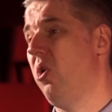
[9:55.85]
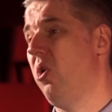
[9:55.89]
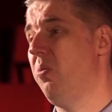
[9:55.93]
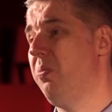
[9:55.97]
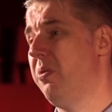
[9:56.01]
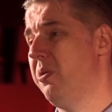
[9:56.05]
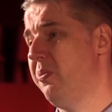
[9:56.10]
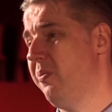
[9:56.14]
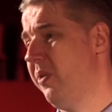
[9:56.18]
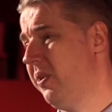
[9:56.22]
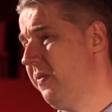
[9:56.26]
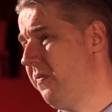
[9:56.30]

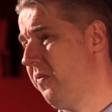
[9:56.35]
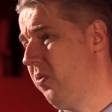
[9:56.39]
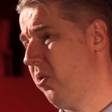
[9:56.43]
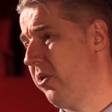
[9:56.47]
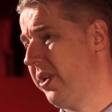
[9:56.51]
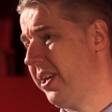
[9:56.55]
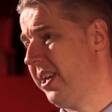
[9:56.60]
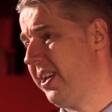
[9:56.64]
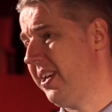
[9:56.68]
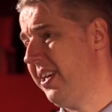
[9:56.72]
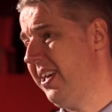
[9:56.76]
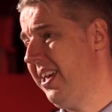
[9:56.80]
open one for
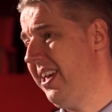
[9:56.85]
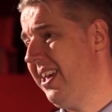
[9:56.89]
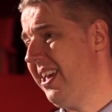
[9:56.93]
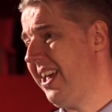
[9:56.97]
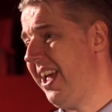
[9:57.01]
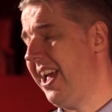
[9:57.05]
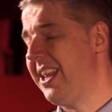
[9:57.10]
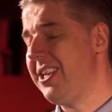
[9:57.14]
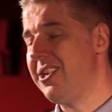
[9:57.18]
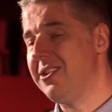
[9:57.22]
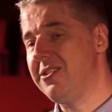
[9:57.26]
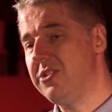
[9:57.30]
you.
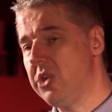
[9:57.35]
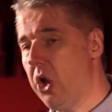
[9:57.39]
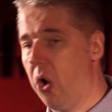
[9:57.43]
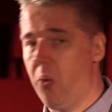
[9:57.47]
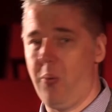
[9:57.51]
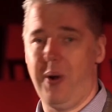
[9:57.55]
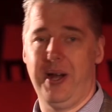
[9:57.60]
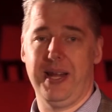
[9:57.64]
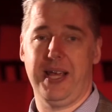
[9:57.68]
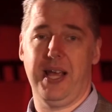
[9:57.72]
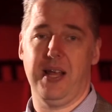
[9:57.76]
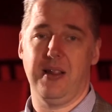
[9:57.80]
and you don't
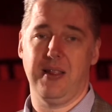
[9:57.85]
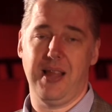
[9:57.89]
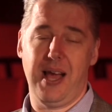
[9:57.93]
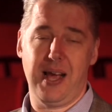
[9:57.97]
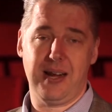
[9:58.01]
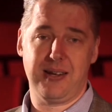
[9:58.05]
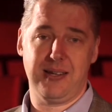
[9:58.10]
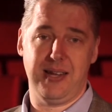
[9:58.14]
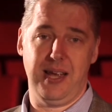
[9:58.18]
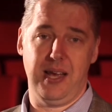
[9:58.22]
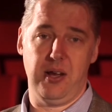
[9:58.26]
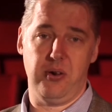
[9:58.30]
want to get
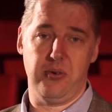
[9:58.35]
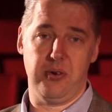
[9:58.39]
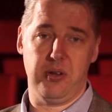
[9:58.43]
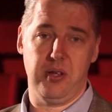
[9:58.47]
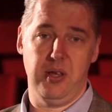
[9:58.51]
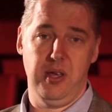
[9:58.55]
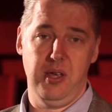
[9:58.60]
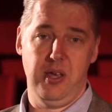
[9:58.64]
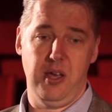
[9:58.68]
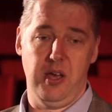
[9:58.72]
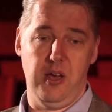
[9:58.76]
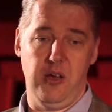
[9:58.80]
locked out
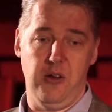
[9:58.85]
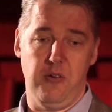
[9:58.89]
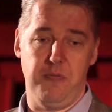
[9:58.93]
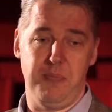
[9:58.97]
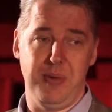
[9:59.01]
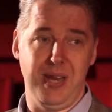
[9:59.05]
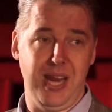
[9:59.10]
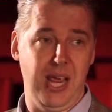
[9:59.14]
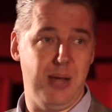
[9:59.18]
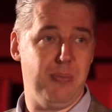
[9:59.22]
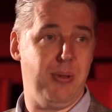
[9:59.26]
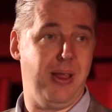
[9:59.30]
of
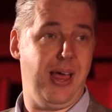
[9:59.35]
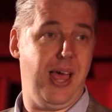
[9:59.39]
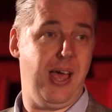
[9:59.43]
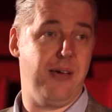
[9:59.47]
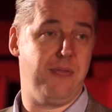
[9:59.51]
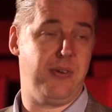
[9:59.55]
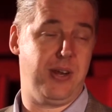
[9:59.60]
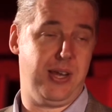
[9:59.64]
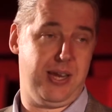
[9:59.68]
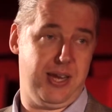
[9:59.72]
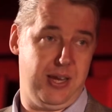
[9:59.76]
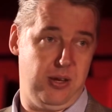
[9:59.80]
being able to have
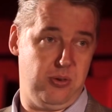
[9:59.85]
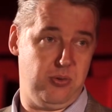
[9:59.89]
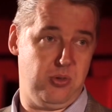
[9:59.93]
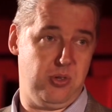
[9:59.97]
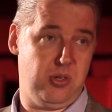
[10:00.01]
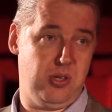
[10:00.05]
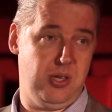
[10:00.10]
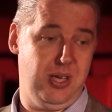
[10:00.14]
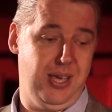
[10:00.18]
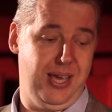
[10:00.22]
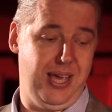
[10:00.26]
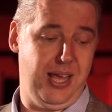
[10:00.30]
an account.
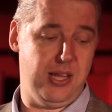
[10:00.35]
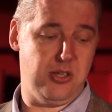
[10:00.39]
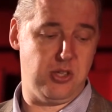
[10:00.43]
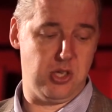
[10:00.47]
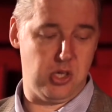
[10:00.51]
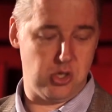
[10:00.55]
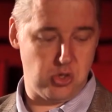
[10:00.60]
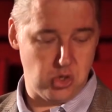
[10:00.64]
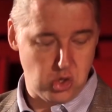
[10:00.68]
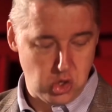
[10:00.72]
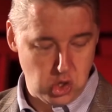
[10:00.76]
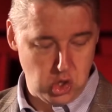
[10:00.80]
It's
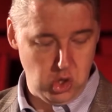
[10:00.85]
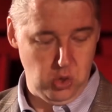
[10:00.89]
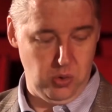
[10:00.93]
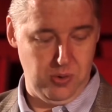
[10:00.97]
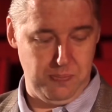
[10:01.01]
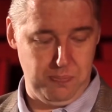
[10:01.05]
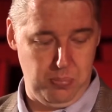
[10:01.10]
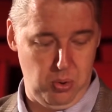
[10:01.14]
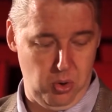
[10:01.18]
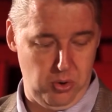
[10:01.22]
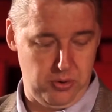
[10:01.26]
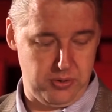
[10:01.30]
just too
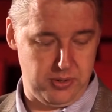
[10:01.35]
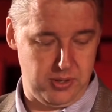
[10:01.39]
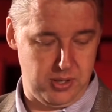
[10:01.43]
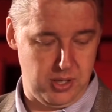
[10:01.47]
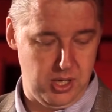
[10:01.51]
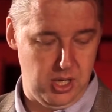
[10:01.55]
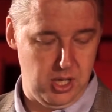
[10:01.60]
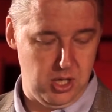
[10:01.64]
important,